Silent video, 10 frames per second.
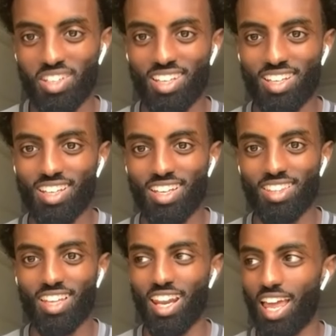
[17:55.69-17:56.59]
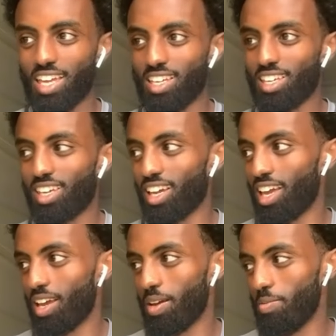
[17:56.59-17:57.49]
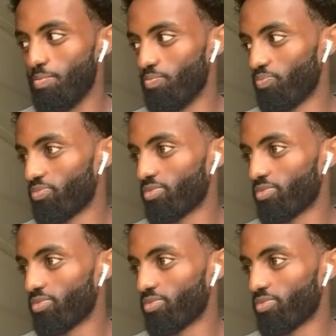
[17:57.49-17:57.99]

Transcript: innit? Mm. They like, um,